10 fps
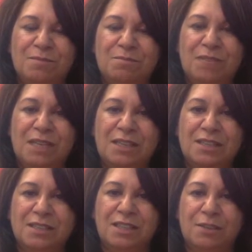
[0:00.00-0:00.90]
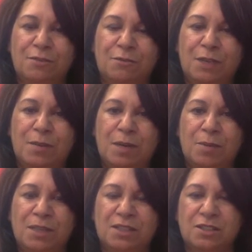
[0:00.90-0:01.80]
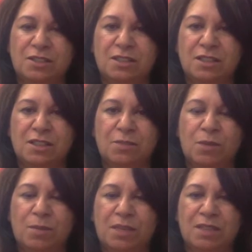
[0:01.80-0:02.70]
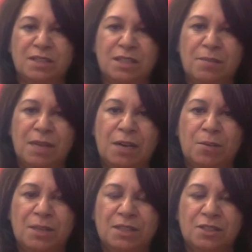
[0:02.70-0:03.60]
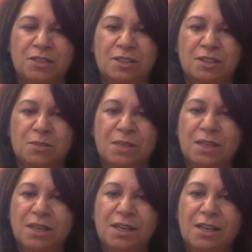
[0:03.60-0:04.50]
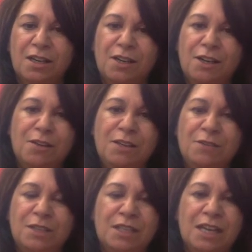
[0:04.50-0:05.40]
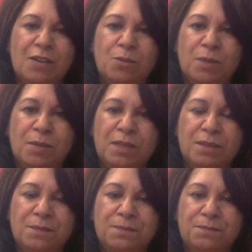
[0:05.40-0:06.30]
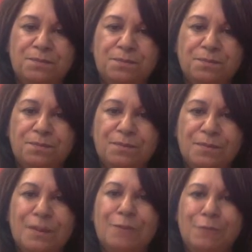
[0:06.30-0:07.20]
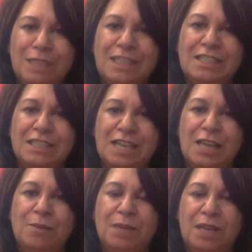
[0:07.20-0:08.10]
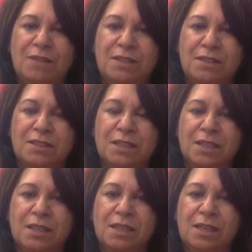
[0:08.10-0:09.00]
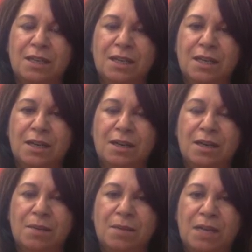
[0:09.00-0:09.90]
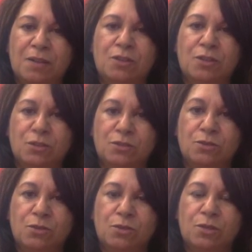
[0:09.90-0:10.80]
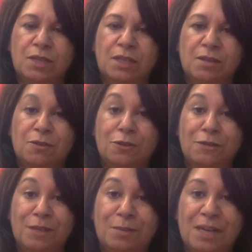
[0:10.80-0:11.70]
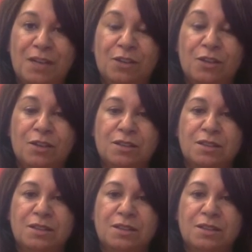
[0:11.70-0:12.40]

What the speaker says: men can see female practitioners and women can see male practitioners, but I know even young women feeling shame at having to see a male doctor or even a male nurse.